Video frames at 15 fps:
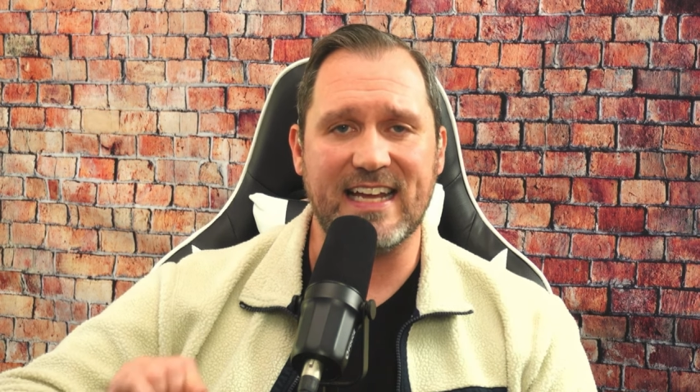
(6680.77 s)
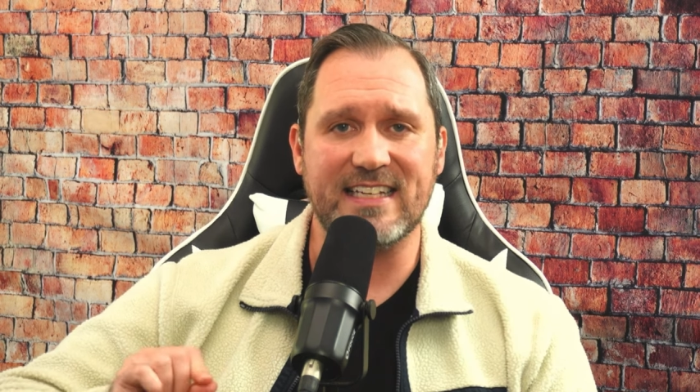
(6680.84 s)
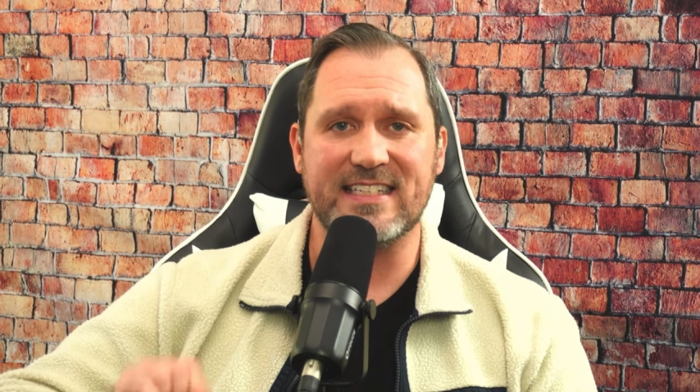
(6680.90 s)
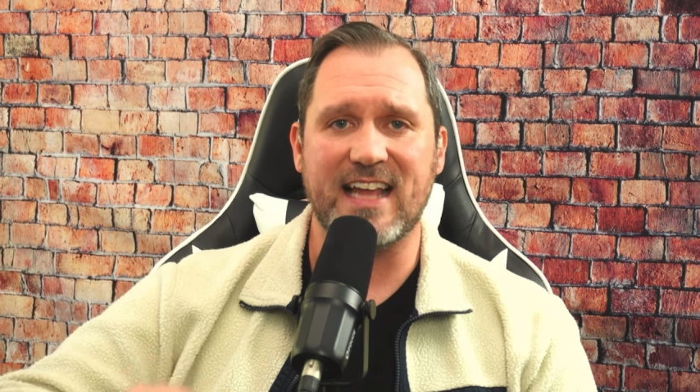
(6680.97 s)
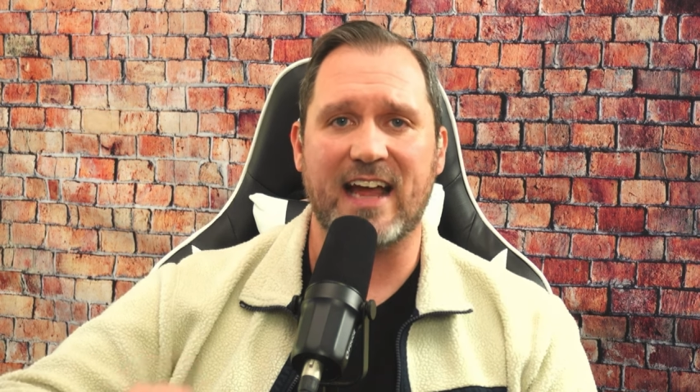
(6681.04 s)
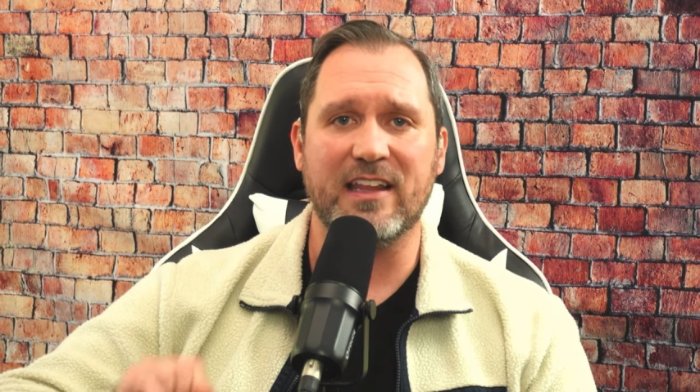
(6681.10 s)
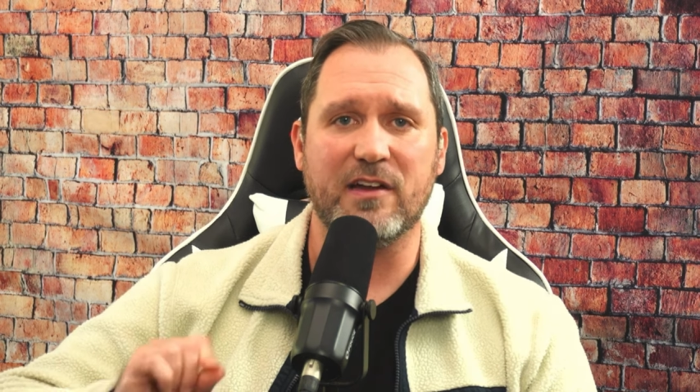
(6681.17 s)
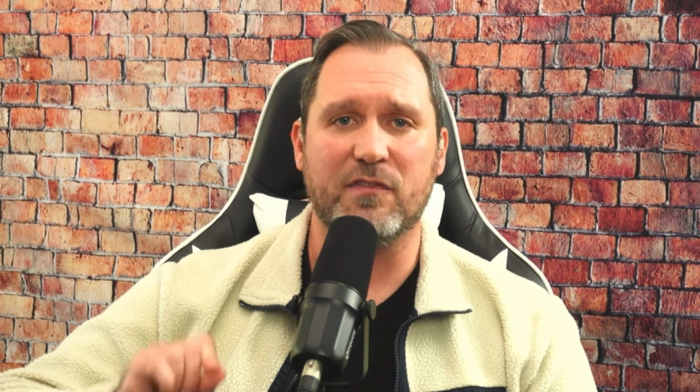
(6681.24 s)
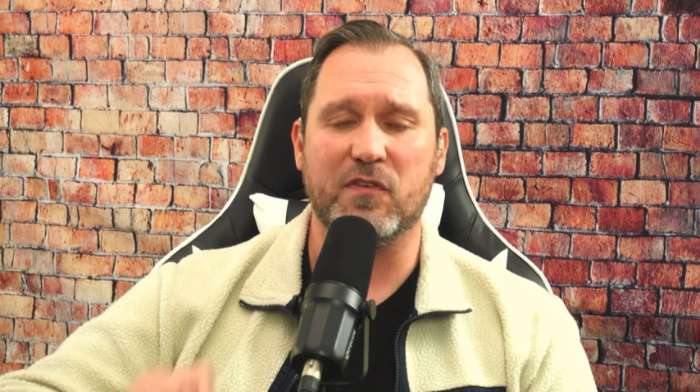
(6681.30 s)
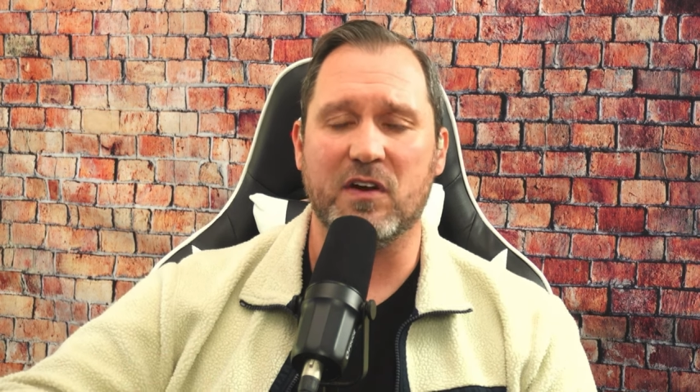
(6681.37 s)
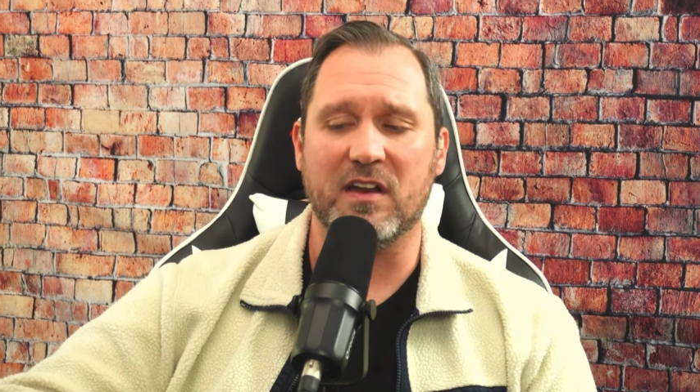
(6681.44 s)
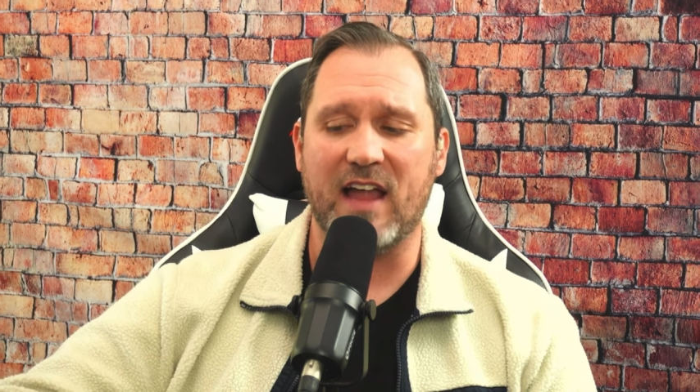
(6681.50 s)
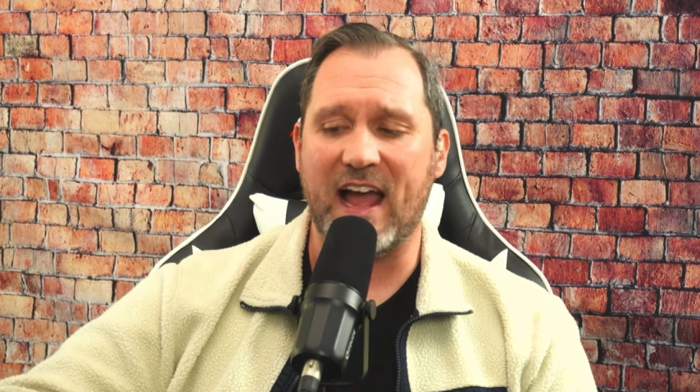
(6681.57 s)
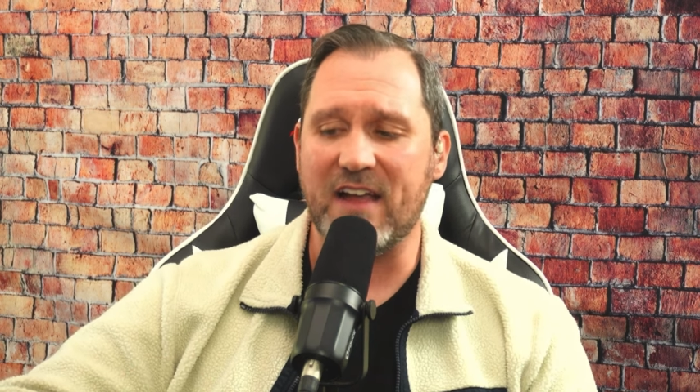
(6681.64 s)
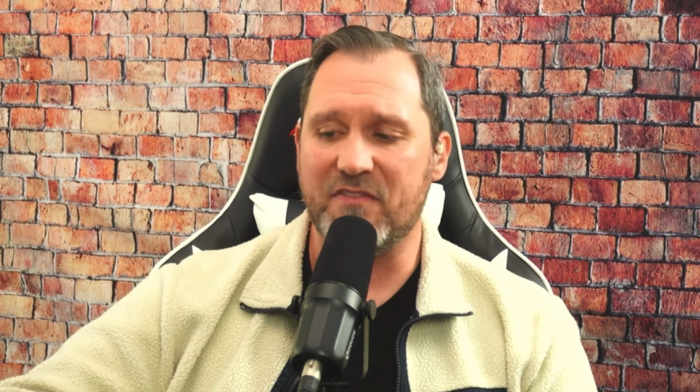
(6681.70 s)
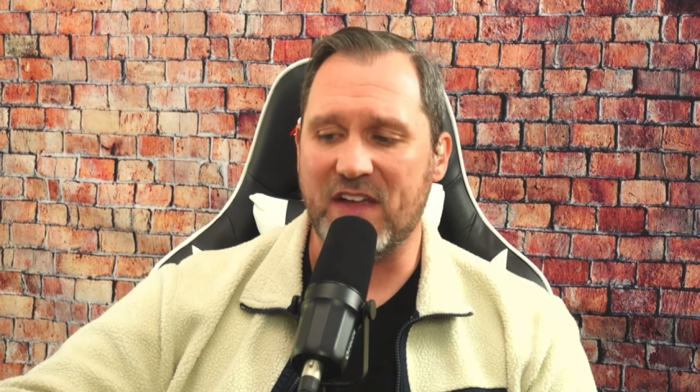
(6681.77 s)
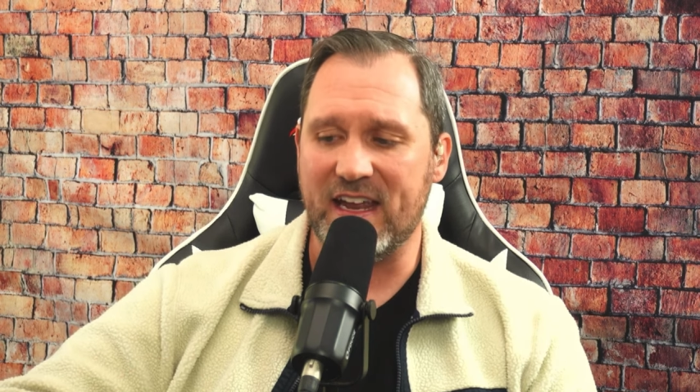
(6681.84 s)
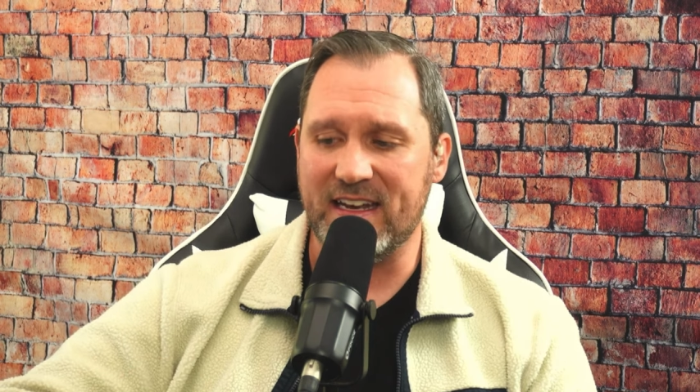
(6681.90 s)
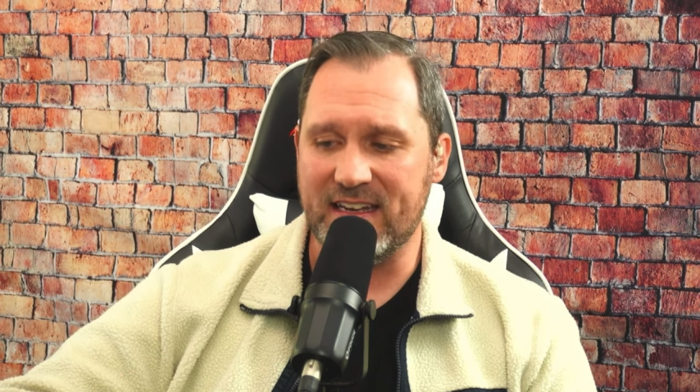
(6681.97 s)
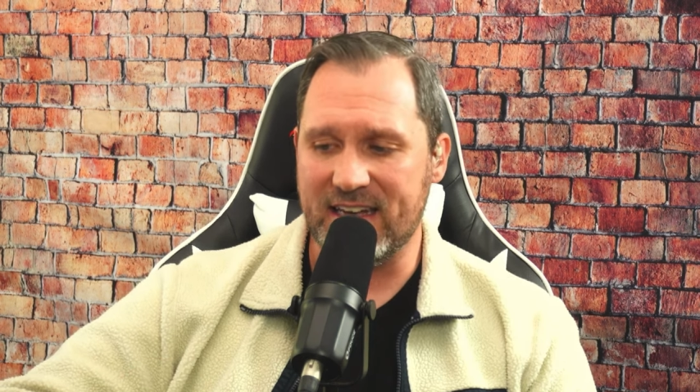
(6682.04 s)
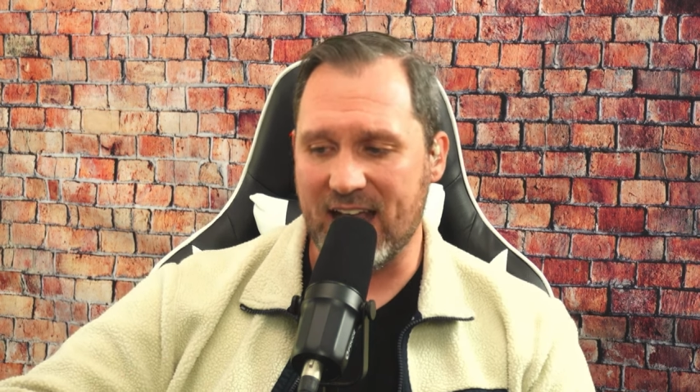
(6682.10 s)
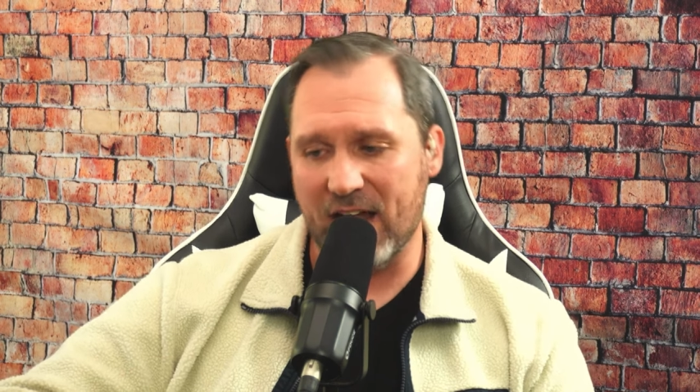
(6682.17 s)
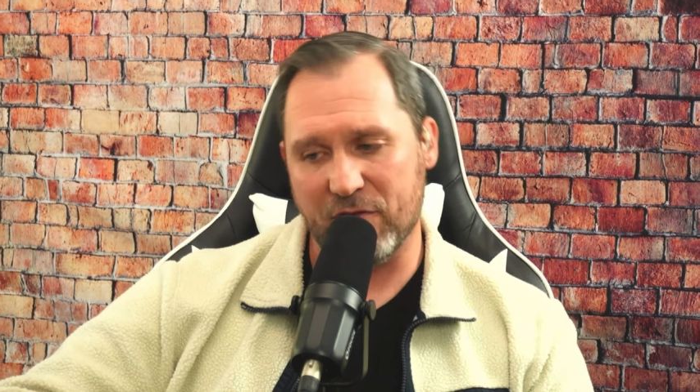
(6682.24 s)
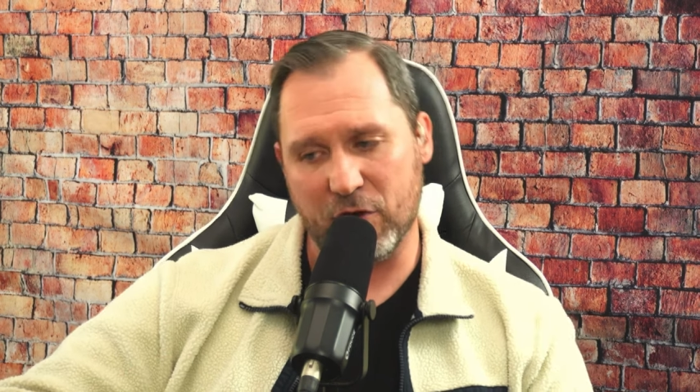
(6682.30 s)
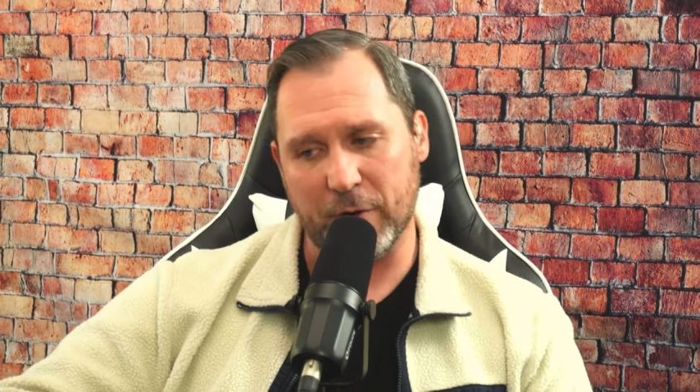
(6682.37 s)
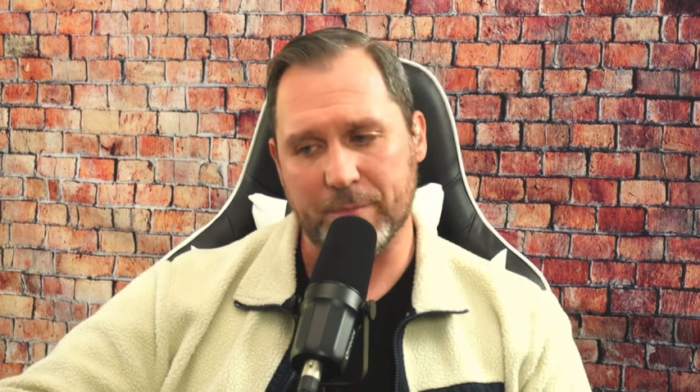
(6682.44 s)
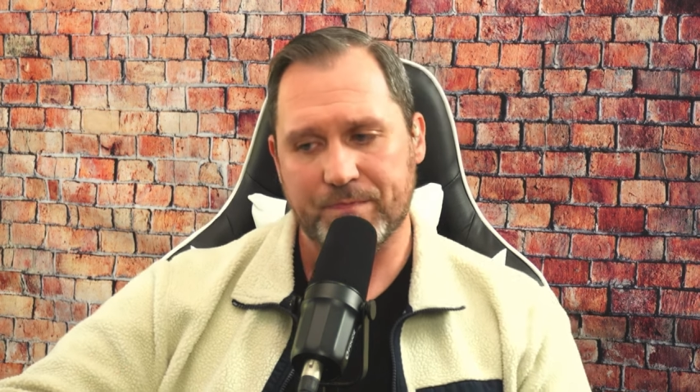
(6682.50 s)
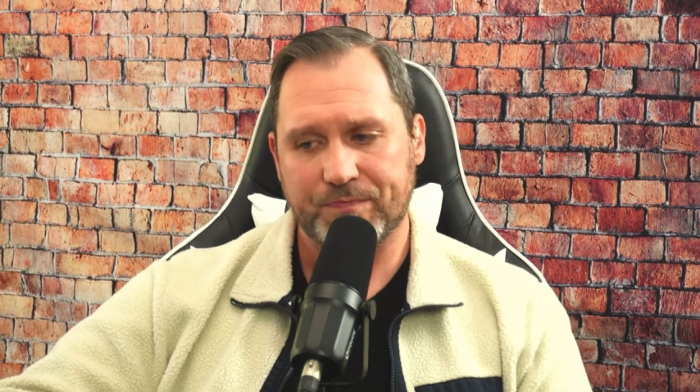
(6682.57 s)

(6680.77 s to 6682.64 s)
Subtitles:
silent for life and never